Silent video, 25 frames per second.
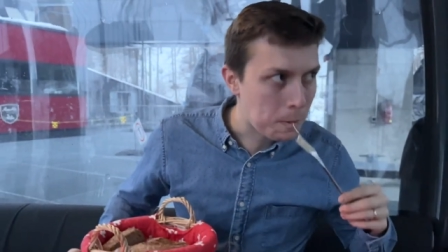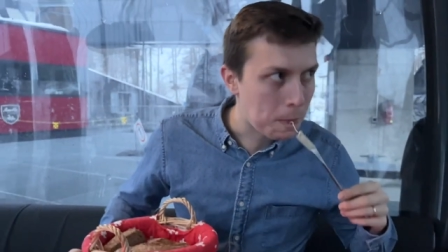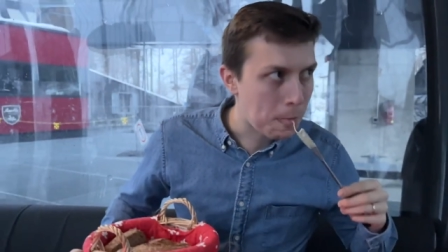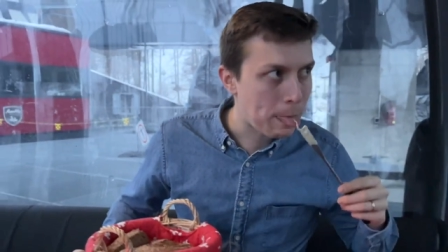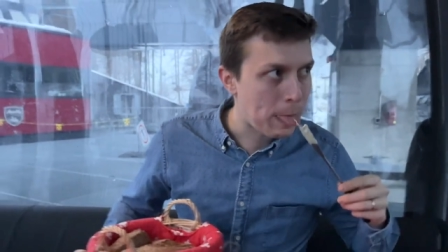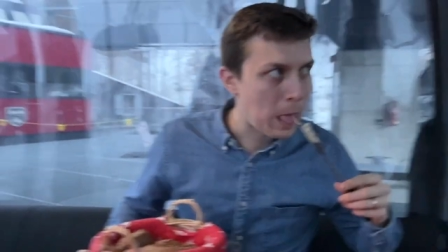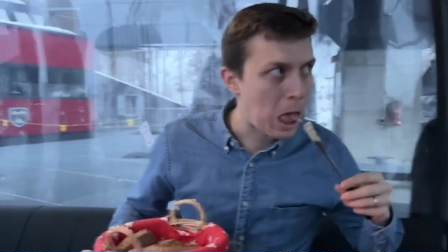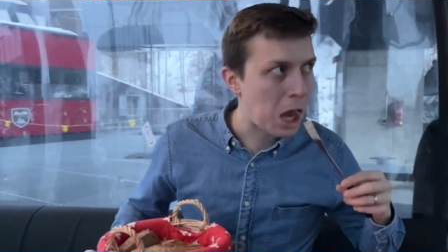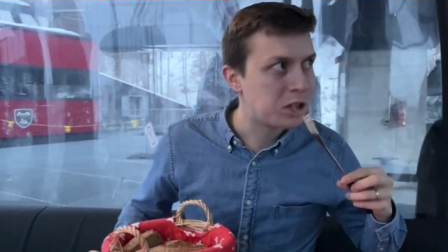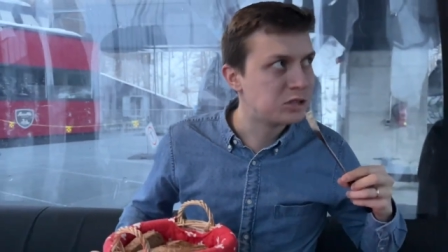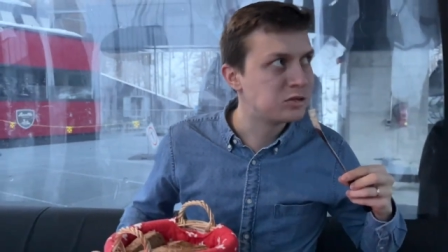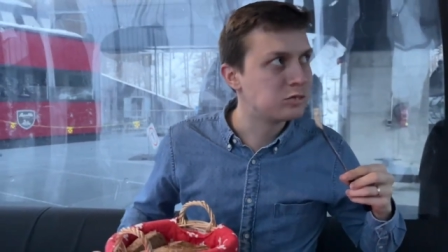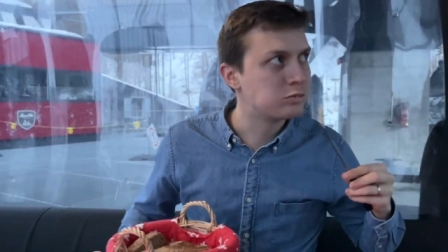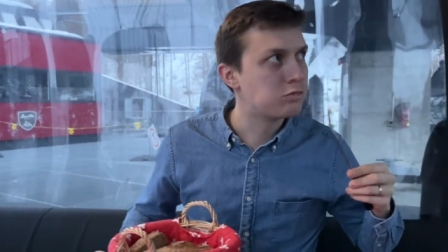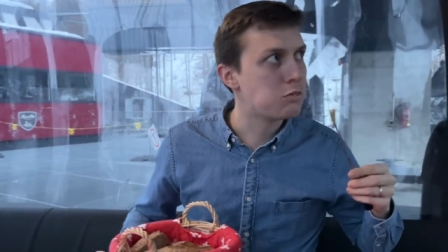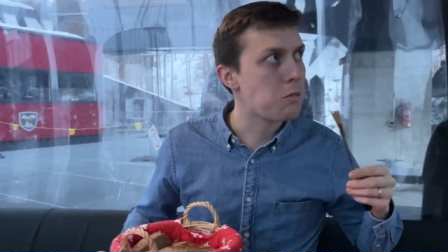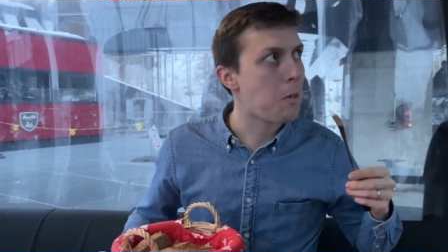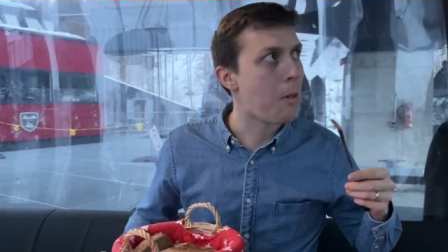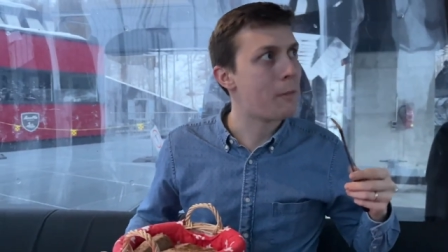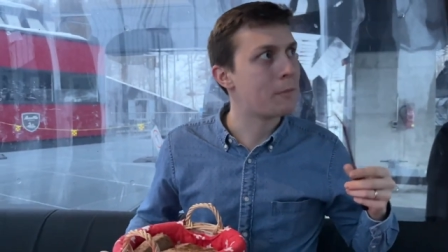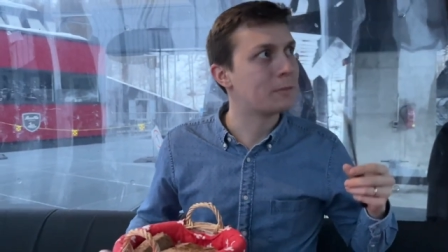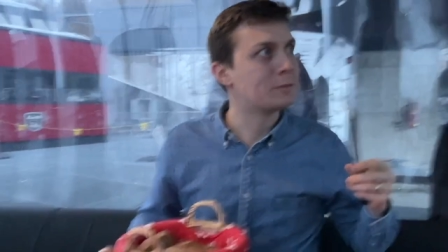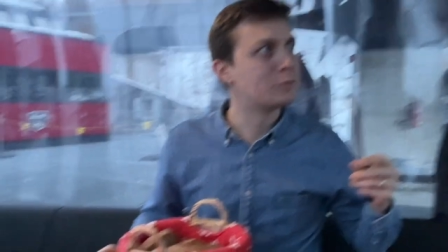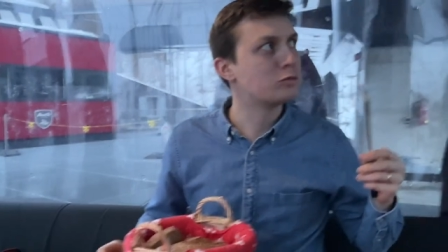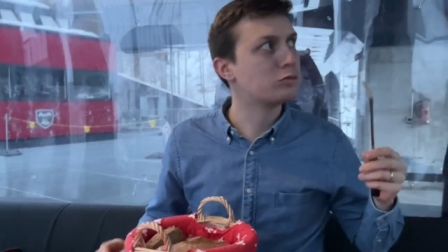in
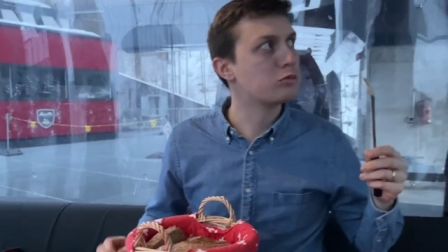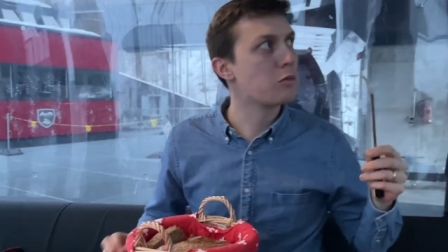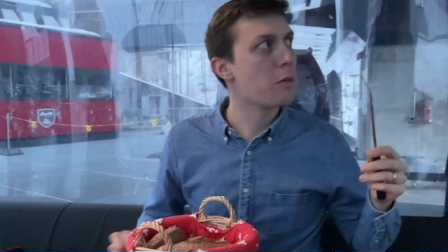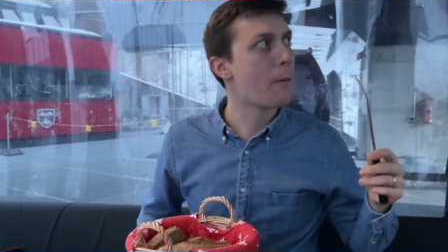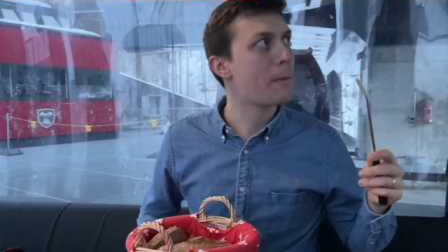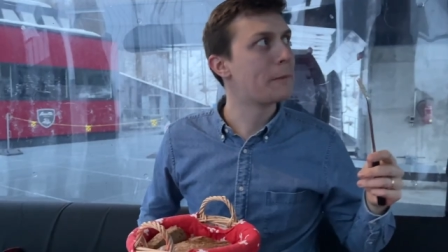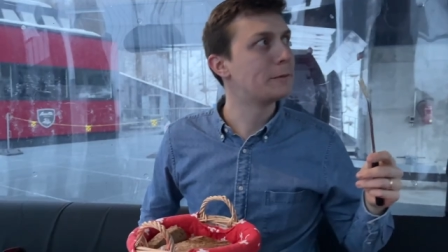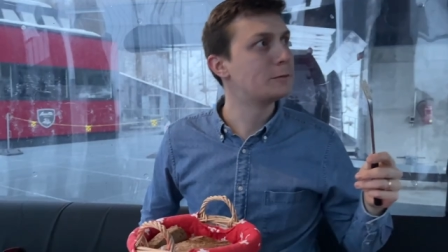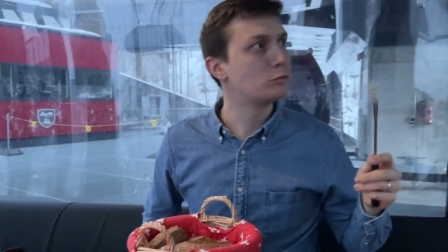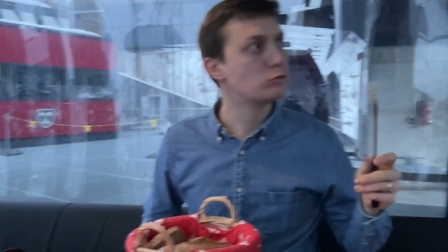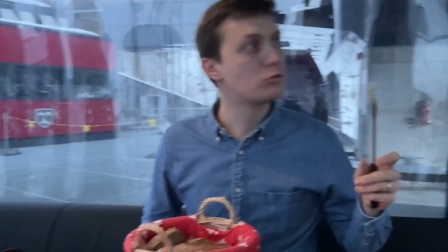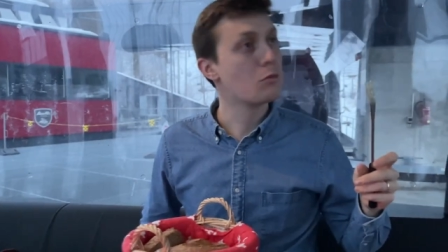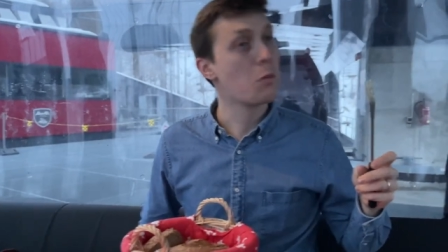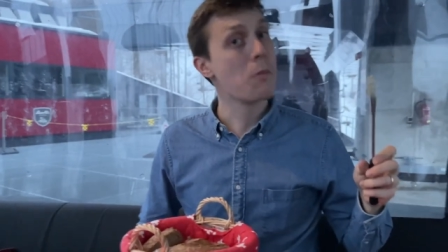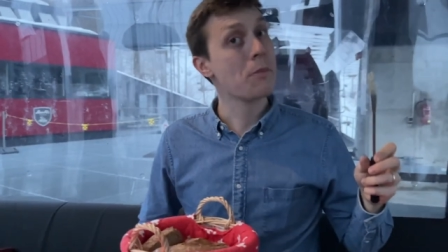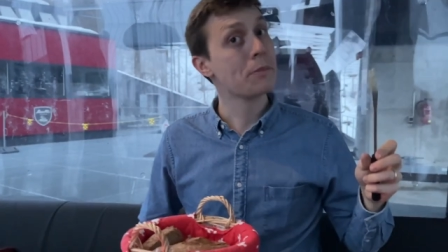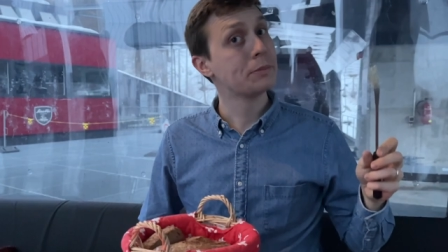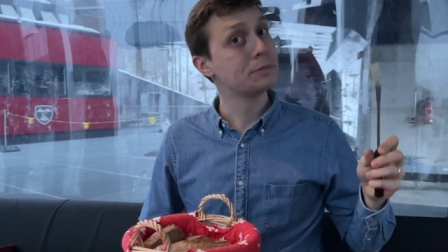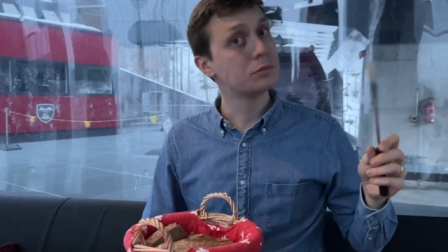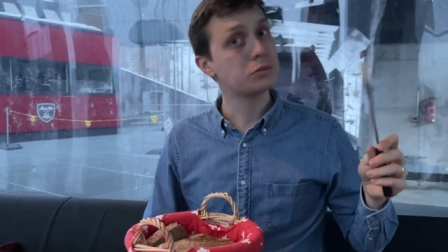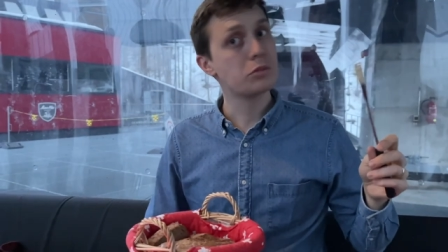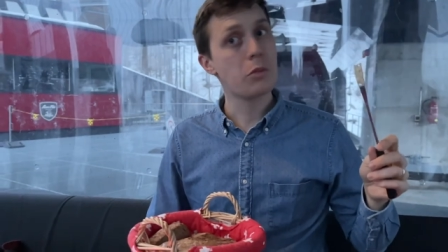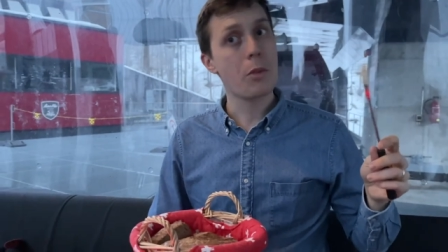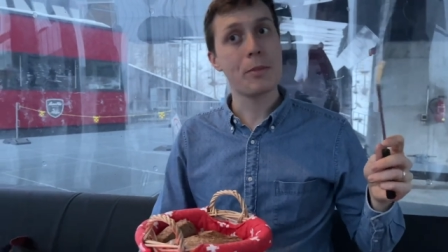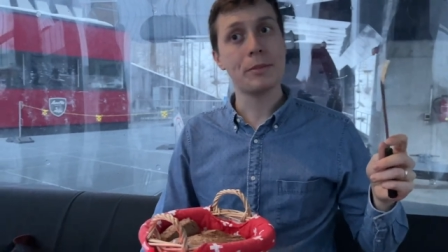Switzerland, it's a big
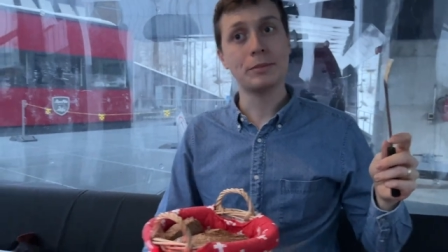faux